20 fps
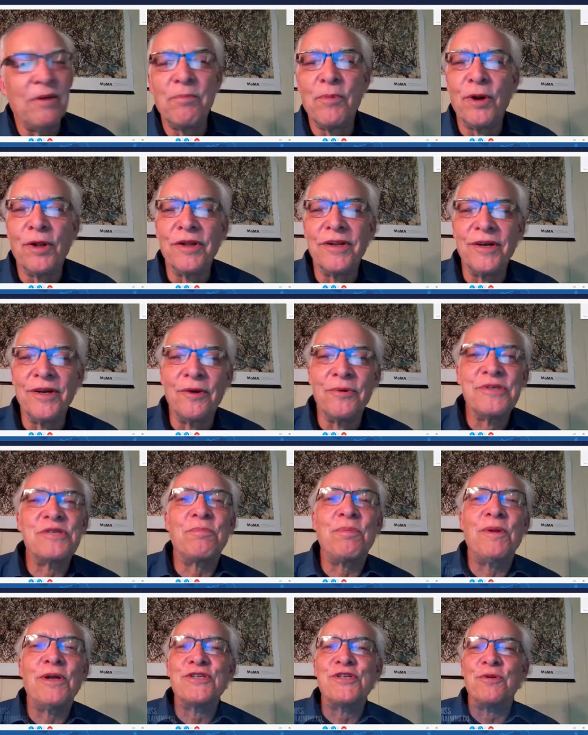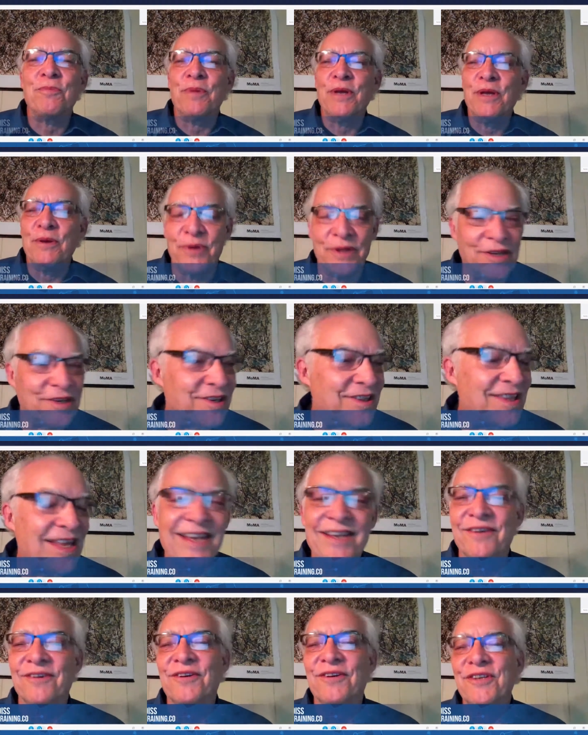Merlin. Always a pleasure to be with you.
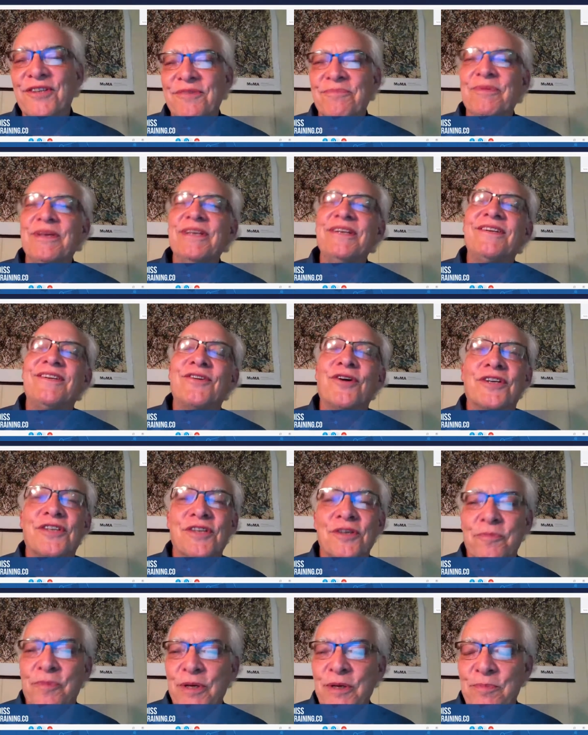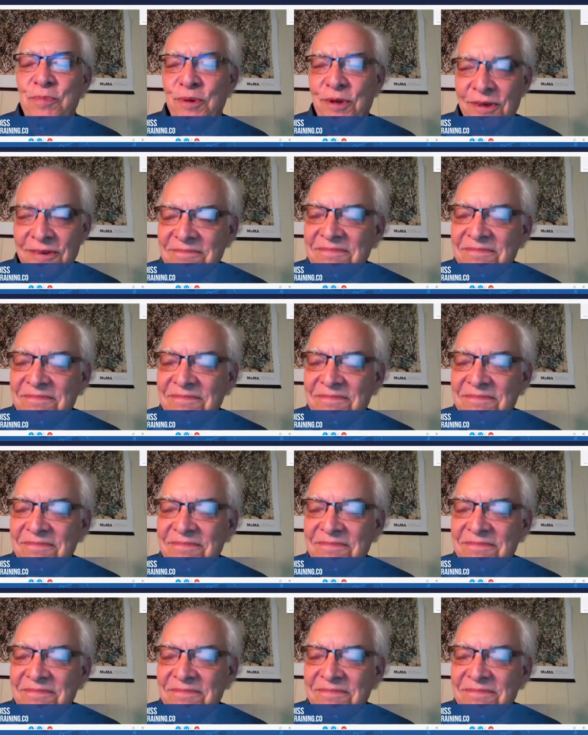Thank you. Good to meet, talk to your people.